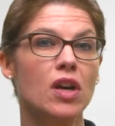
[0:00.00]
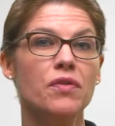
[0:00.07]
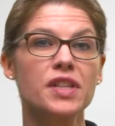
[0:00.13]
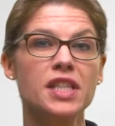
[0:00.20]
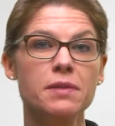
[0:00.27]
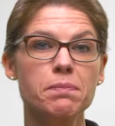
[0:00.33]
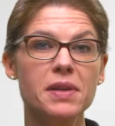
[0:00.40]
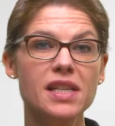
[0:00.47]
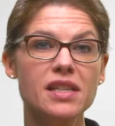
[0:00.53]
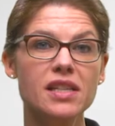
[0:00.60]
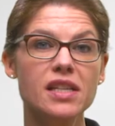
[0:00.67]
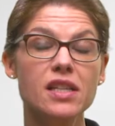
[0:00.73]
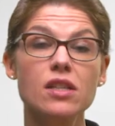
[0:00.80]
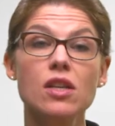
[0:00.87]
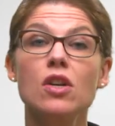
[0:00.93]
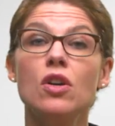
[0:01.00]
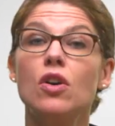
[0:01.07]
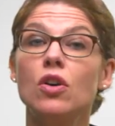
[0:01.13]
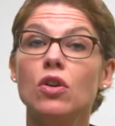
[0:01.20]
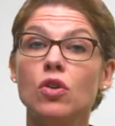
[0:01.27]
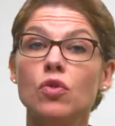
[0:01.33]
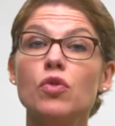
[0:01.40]
of a species
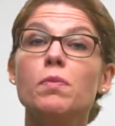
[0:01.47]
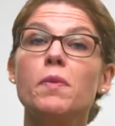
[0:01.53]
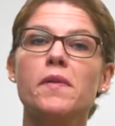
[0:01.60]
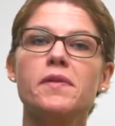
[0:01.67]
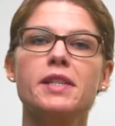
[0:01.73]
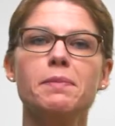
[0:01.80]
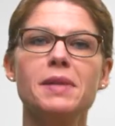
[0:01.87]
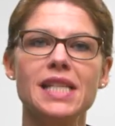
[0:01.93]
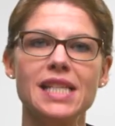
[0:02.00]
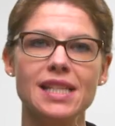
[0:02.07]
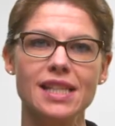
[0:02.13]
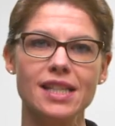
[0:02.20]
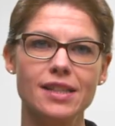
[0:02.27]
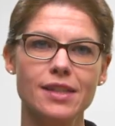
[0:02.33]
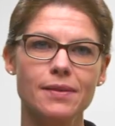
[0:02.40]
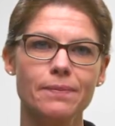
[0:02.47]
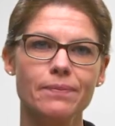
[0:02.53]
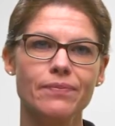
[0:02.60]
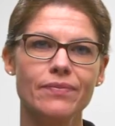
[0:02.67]
or group of species.